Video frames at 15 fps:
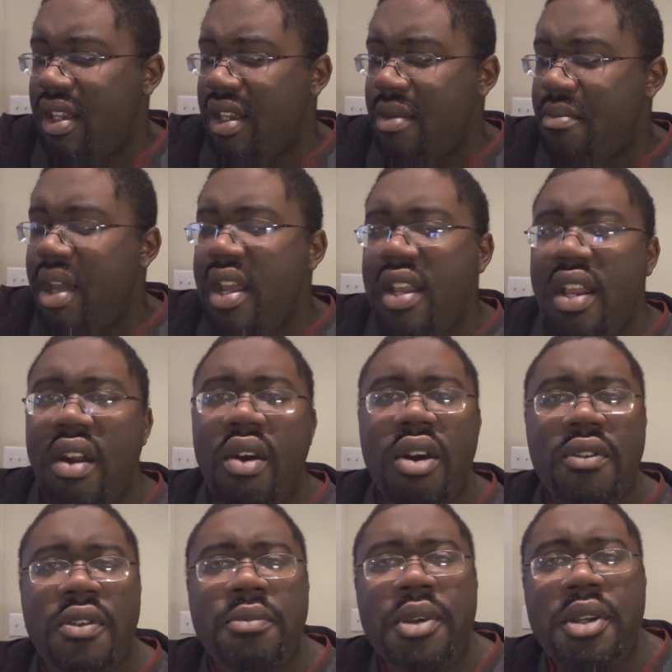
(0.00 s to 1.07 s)
making it
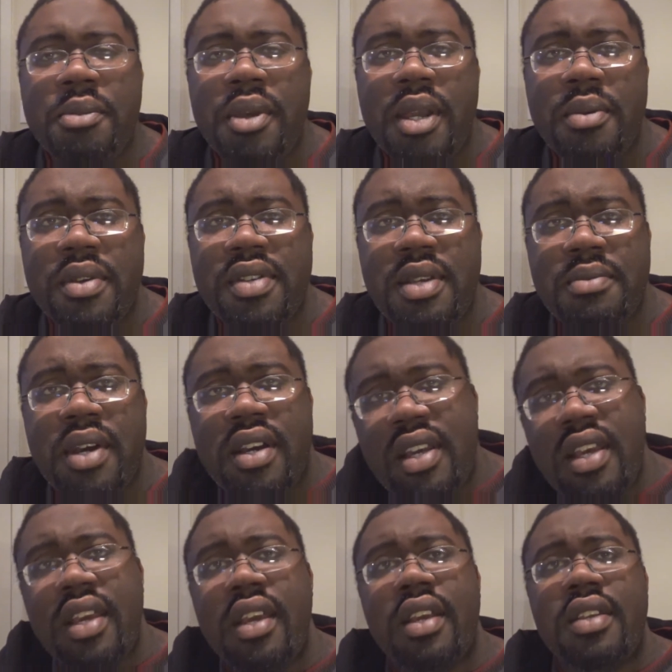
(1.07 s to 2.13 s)
hard for me to be able to see my
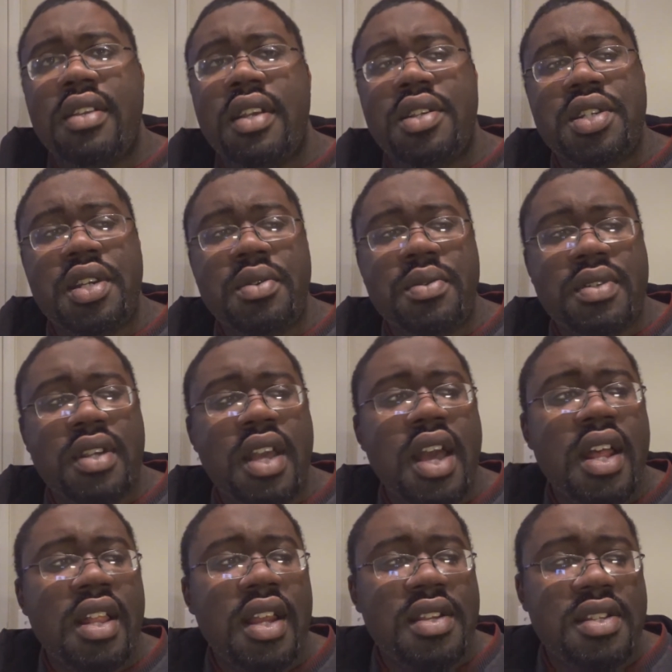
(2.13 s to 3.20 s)
kid. Like, she was kind
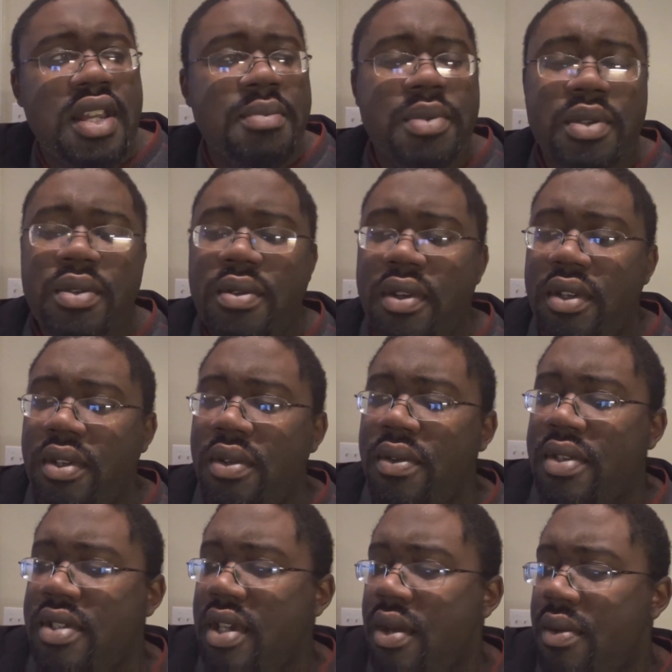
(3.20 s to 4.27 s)
of like skeptical to
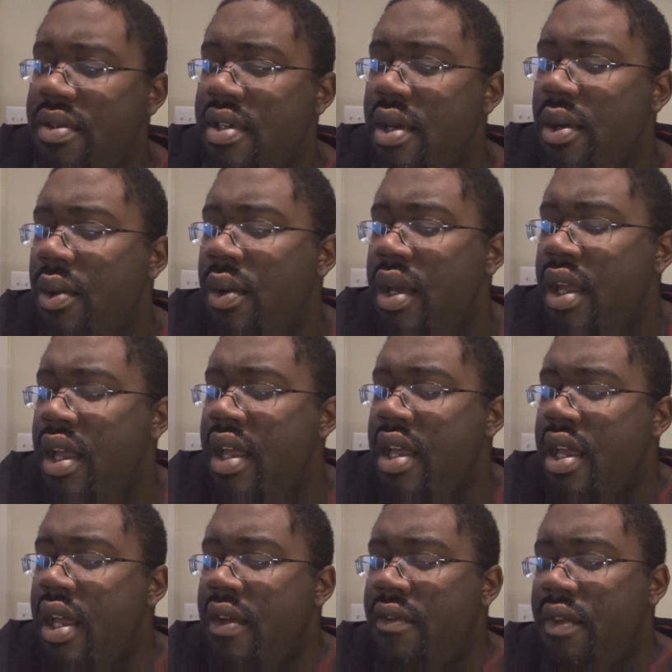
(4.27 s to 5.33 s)
doing so. So
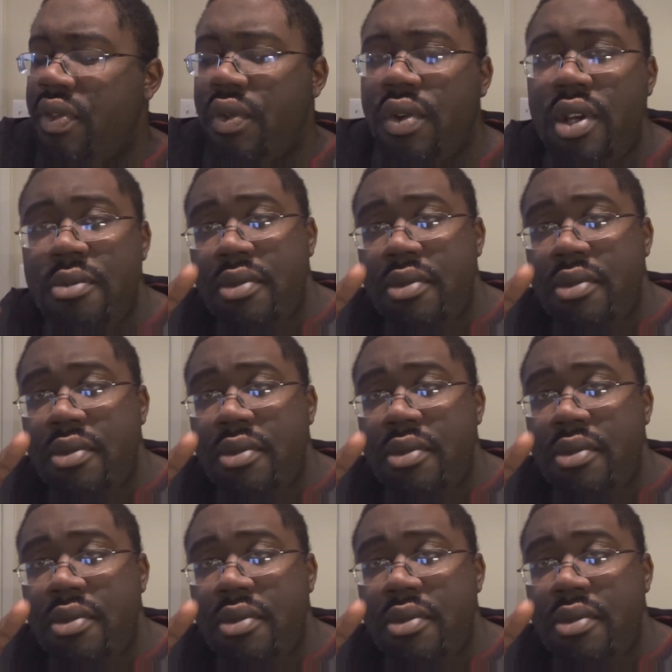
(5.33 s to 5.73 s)
for 3